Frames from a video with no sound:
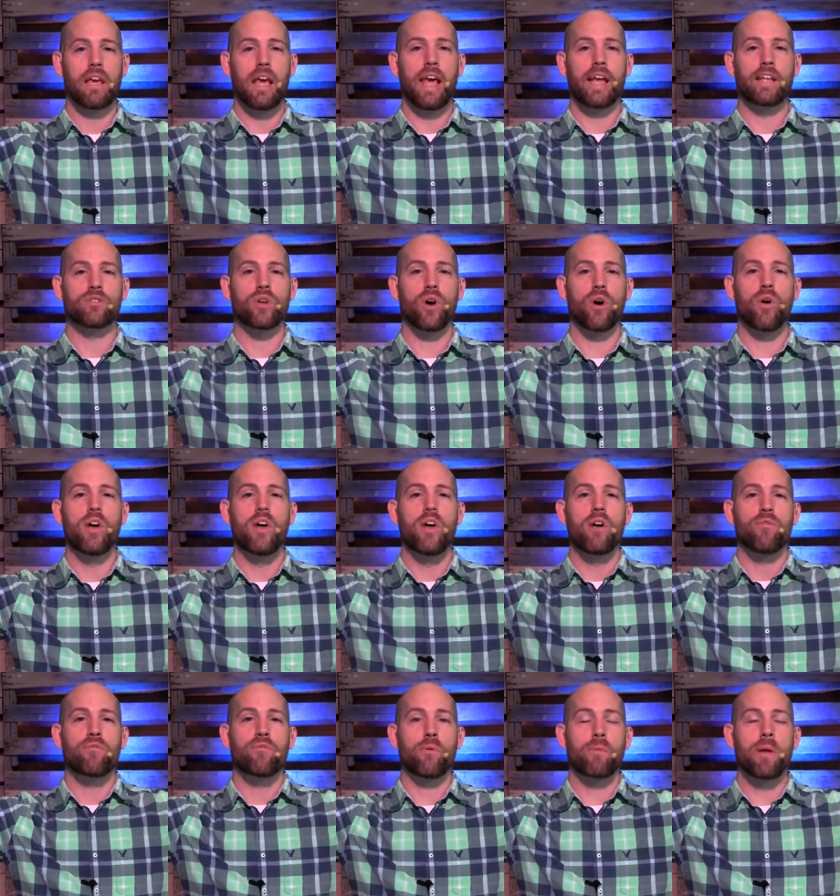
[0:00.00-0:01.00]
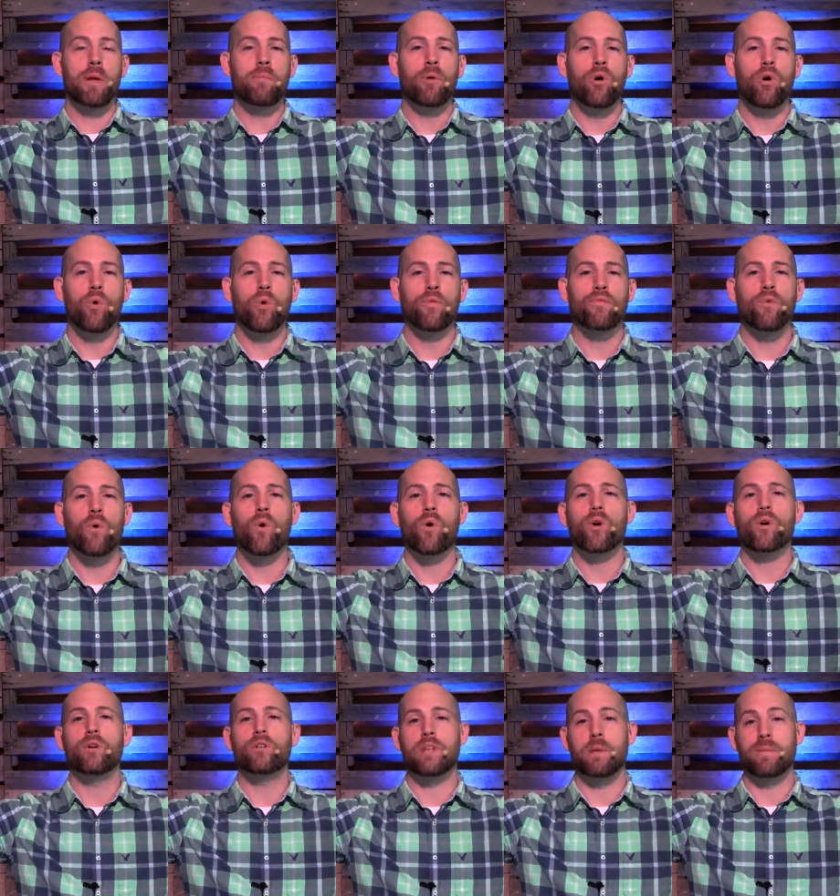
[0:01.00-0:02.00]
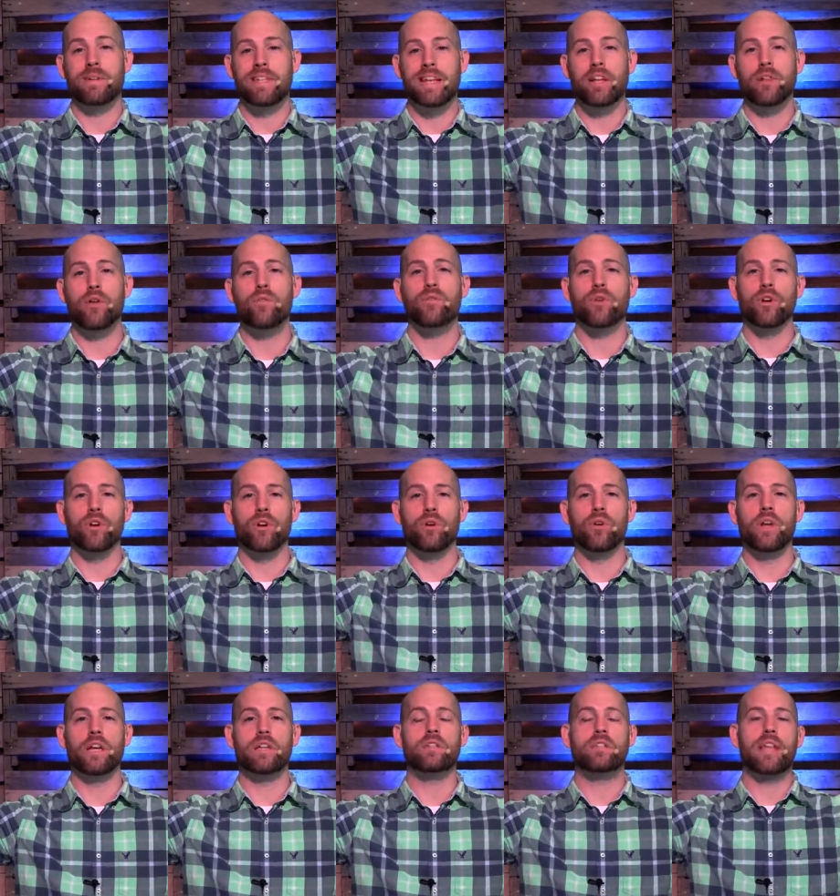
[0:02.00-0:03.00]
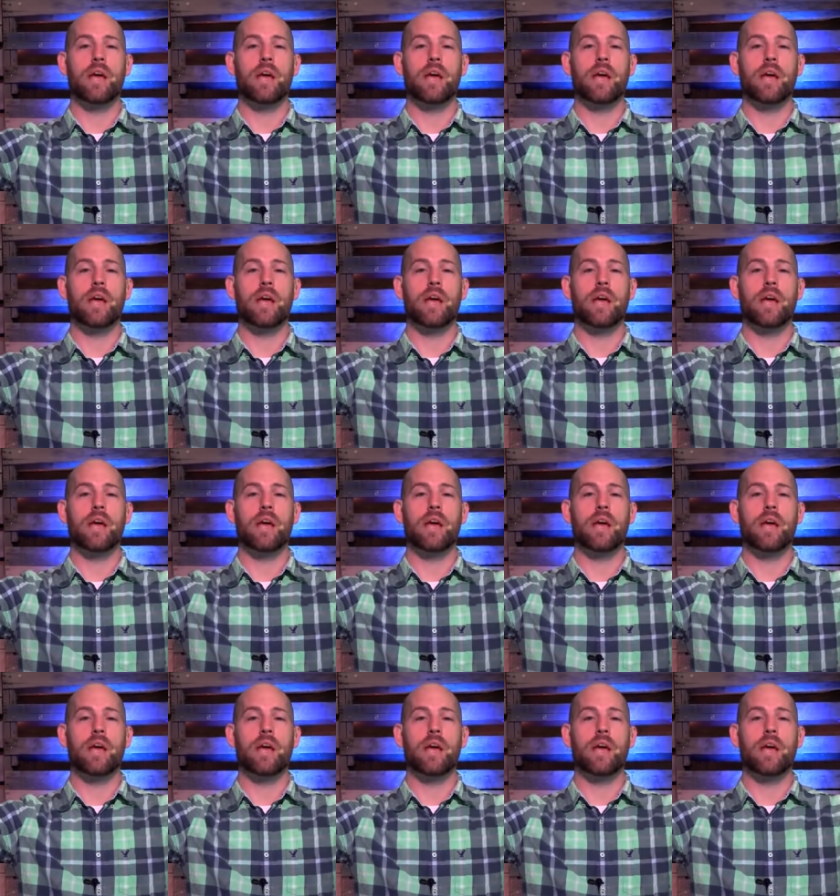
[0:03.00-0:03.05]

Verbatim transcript: And so, for people who were foreigners, and particularly for eunuchs,